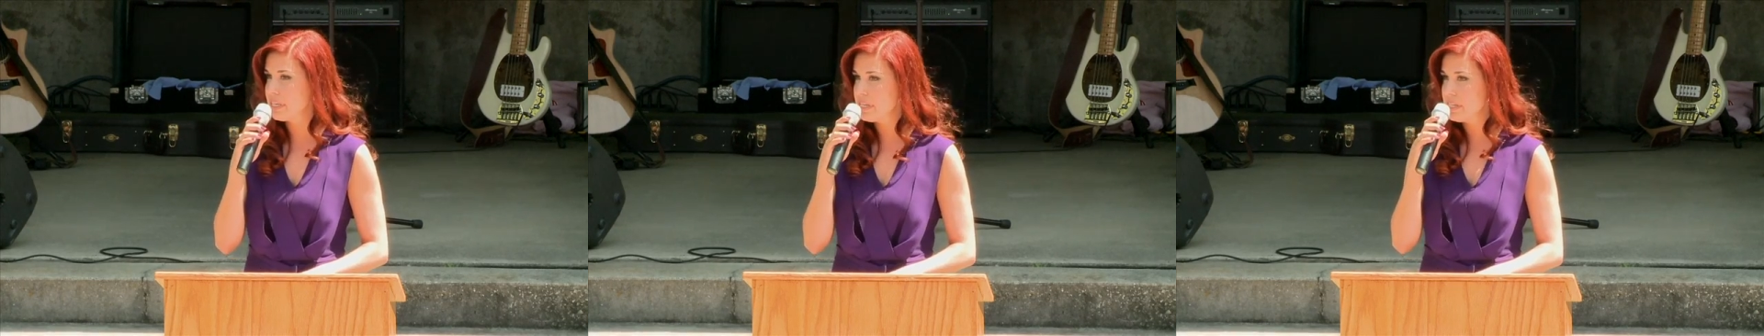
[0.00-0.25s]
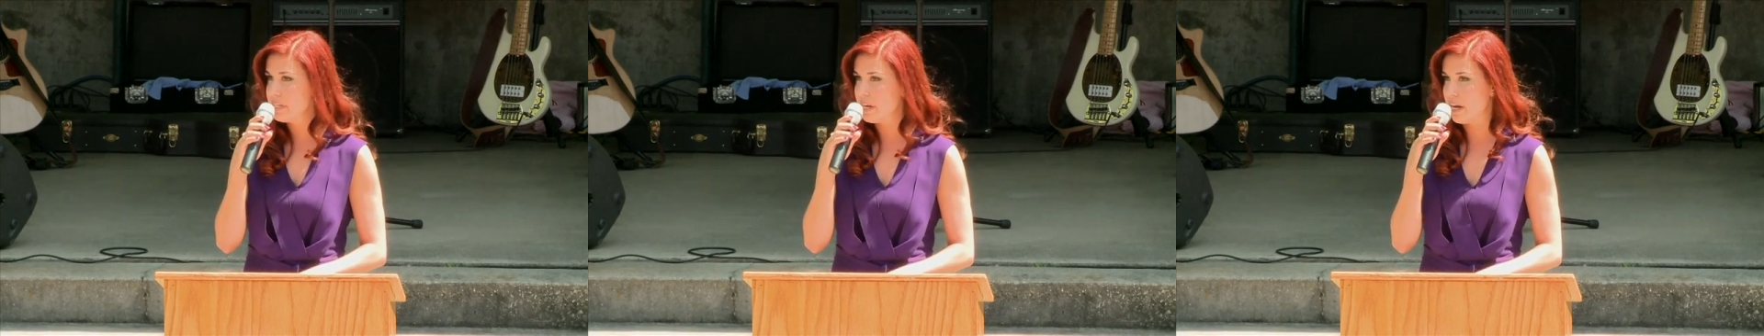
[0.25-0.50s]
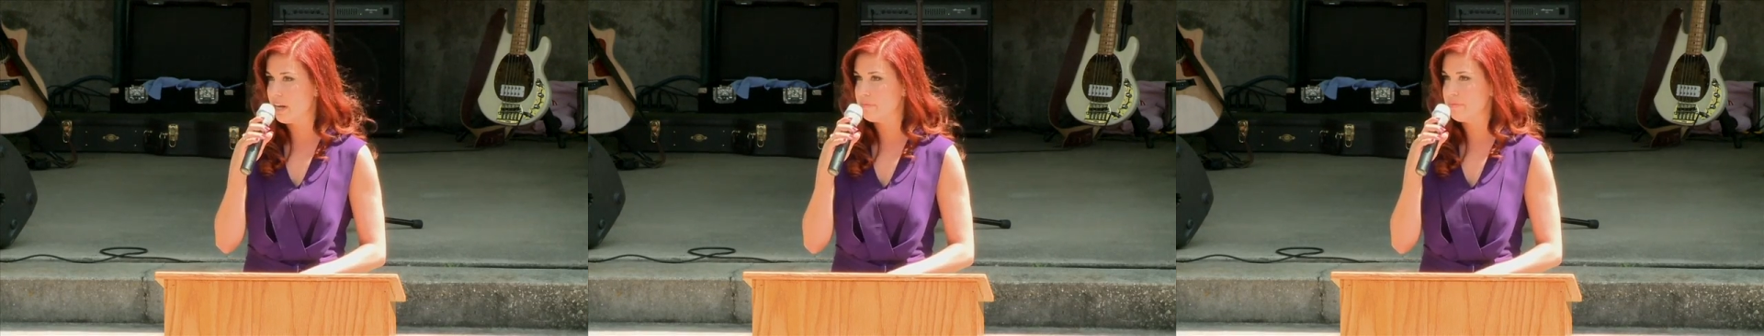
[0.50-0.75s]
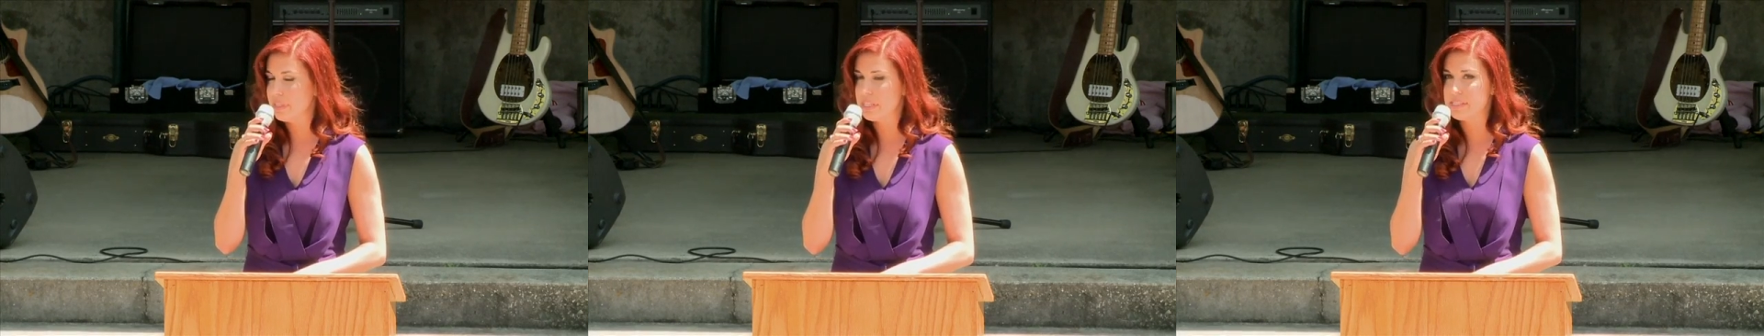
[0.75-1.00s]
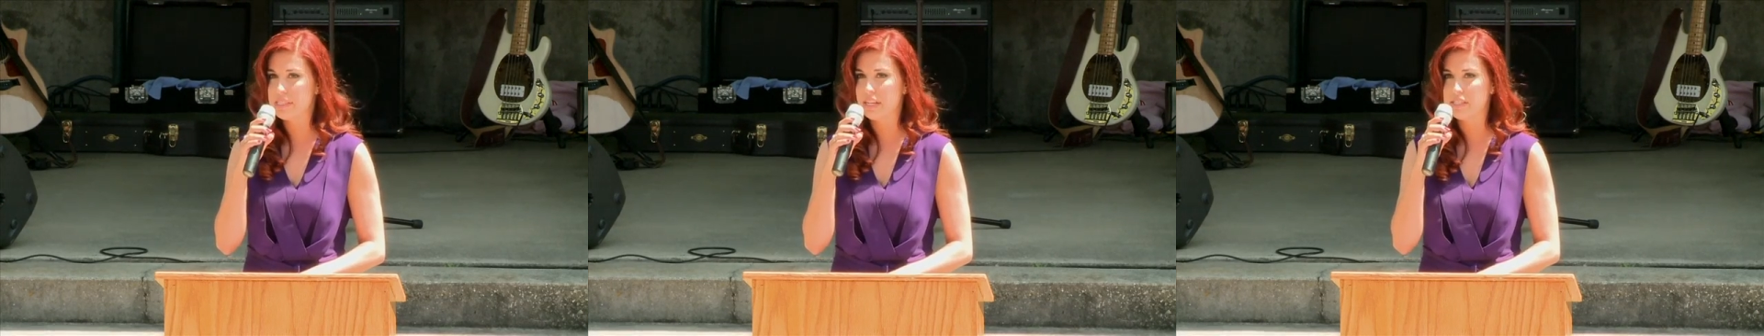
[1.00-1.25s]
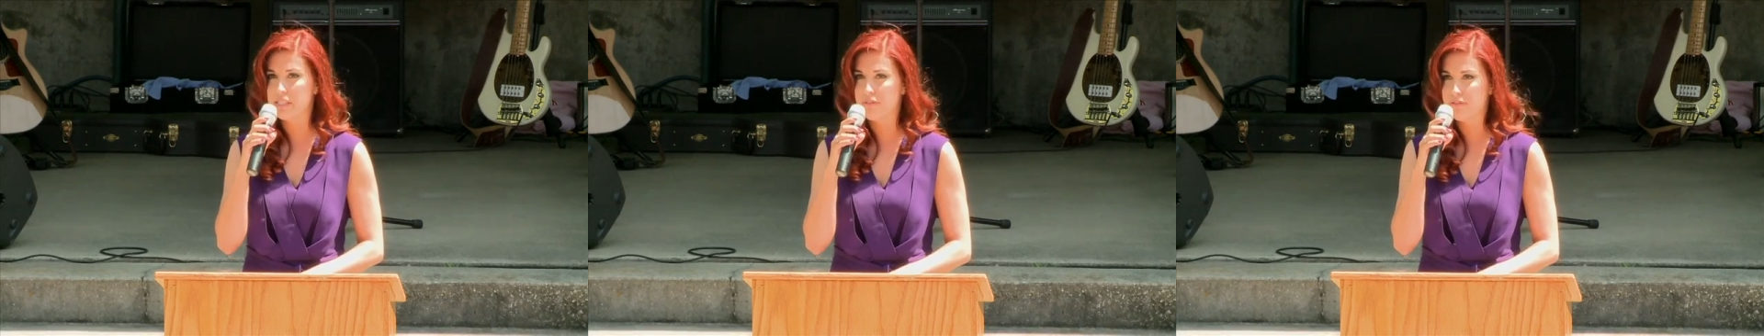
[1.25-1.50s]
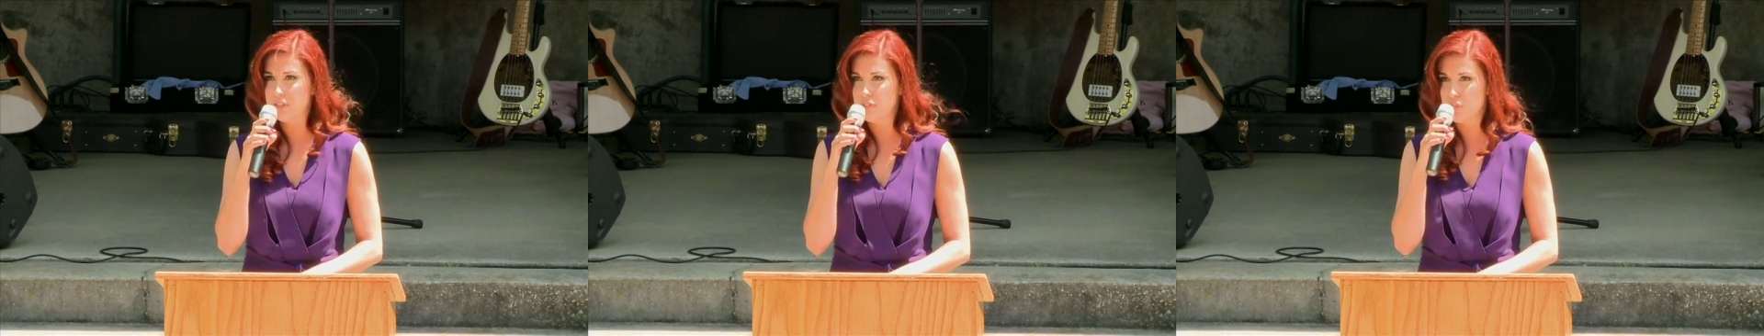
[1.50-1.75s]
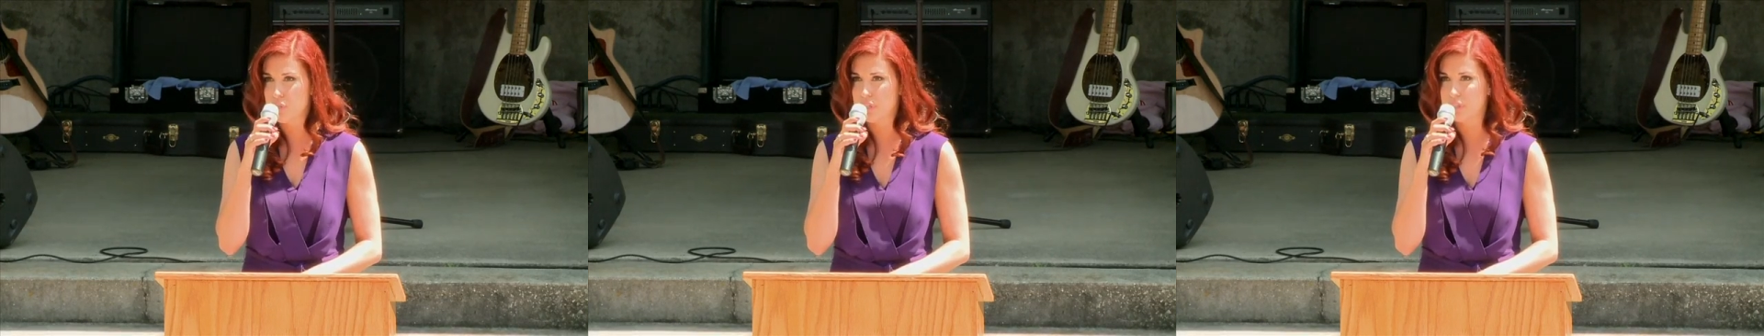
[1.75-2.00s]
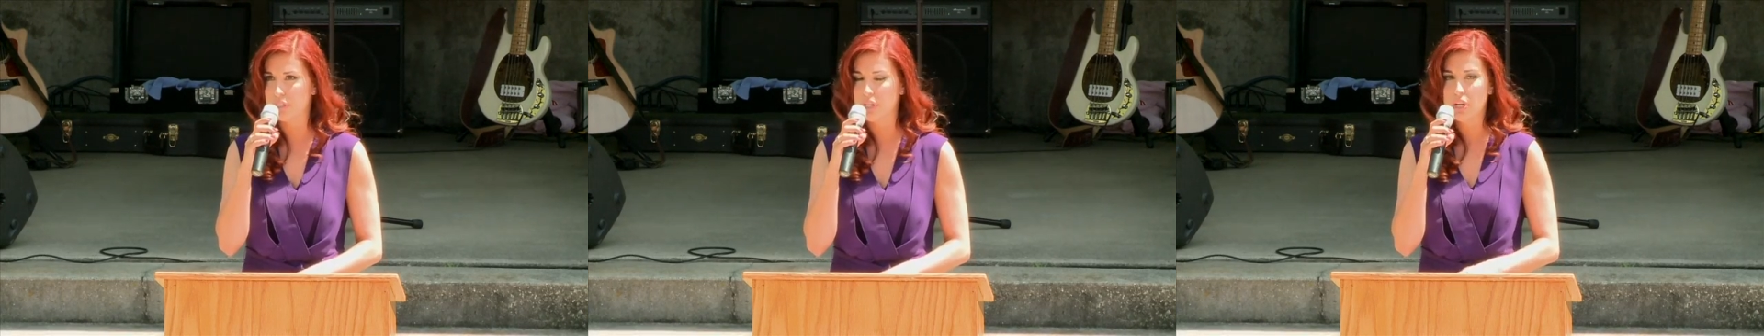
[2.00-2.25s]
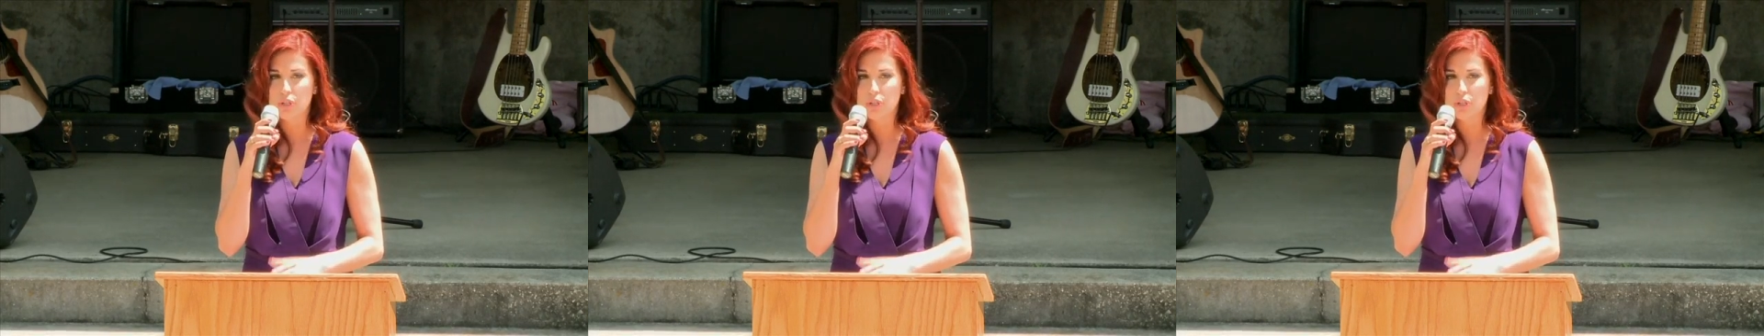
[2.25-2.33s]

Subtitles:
income is not sufficient